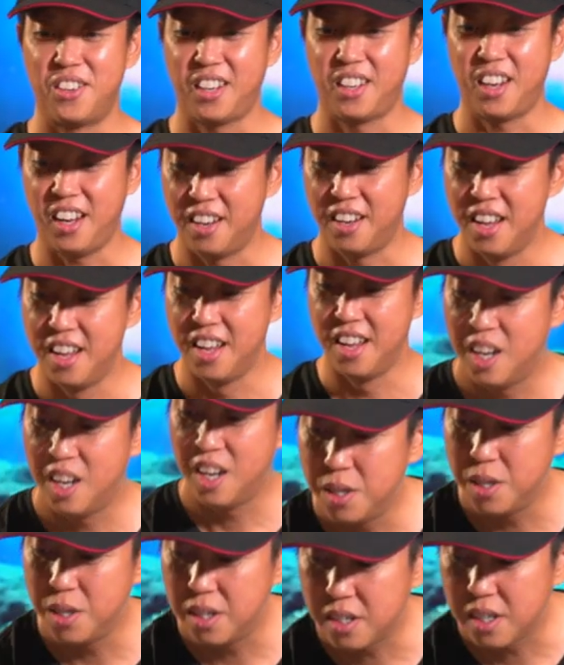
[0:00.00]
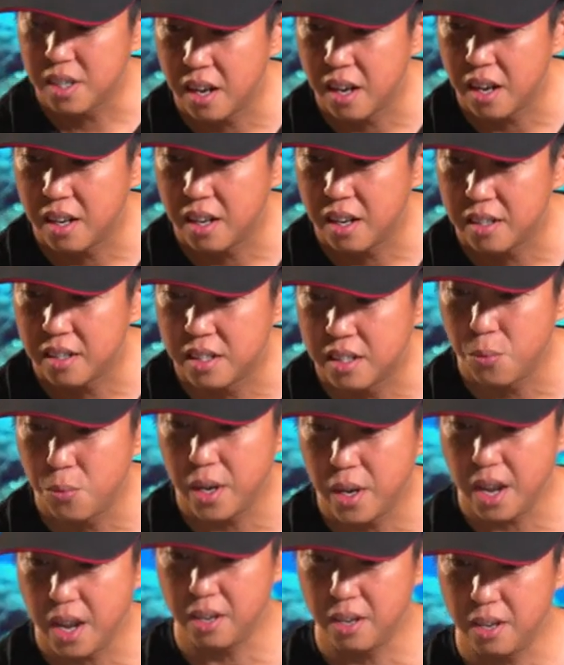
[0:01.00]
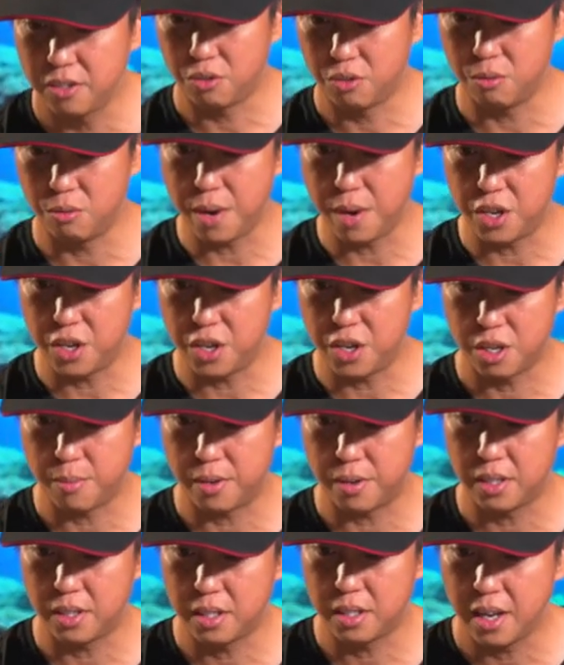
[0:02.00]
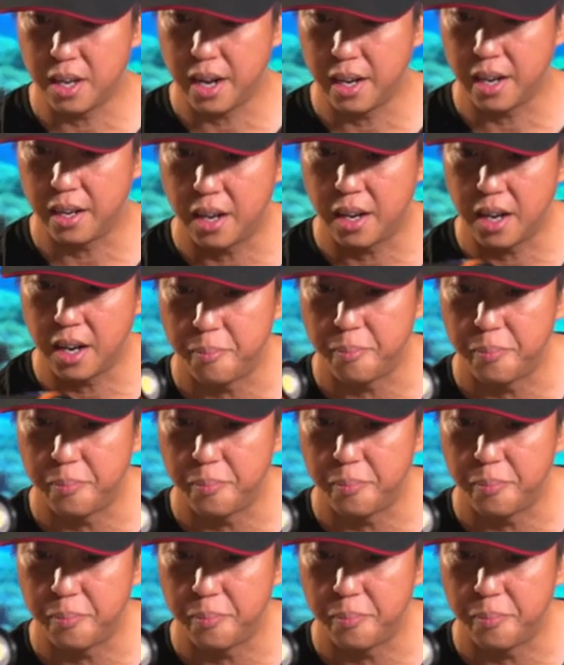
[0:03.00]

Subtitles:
Okay, let me just see what else to mention about this light.